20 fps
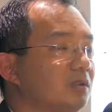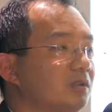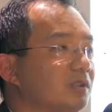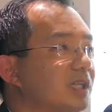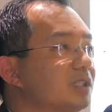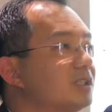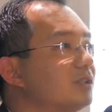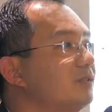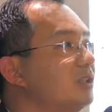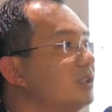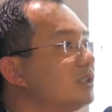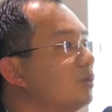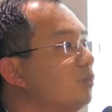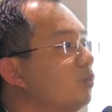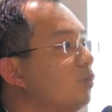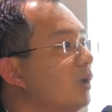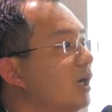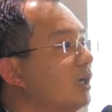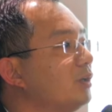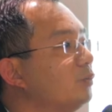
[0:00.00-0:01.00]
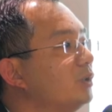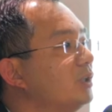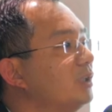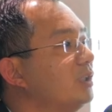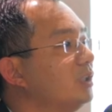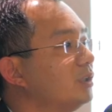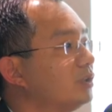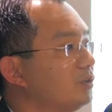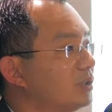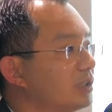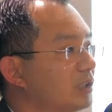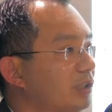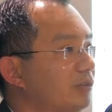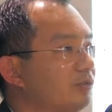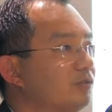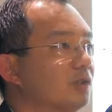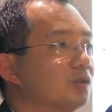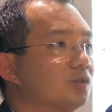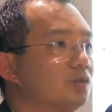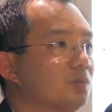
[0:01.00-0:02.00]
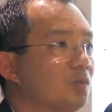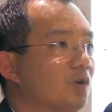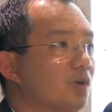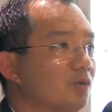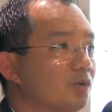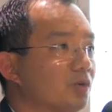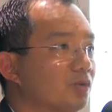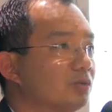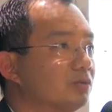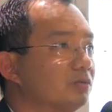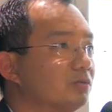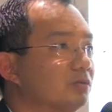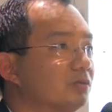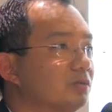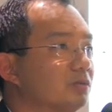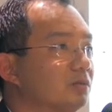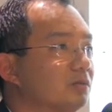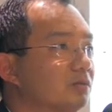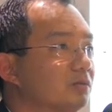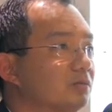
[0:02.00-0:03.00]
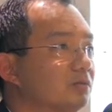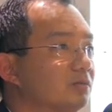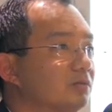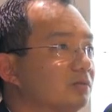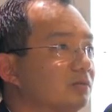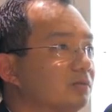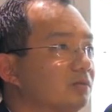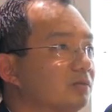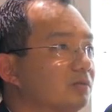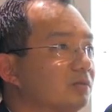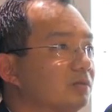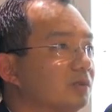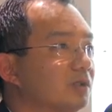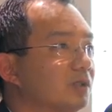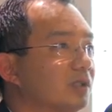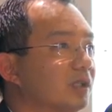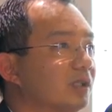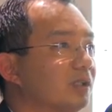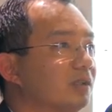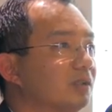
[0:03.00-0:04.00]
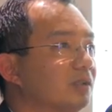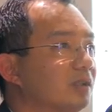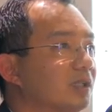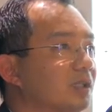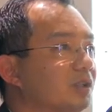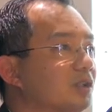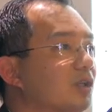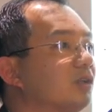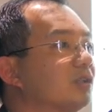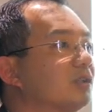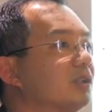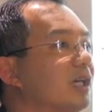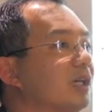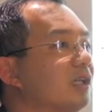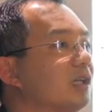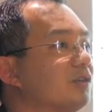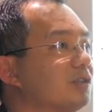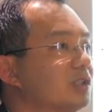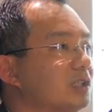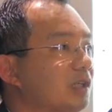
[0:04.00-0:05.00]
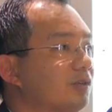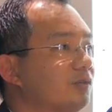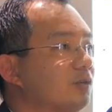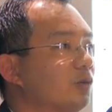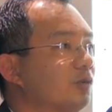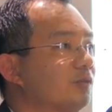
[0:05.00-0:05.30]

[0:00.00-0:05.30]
There's a reason why we need to save for tomorrow. All right? And not get ourselves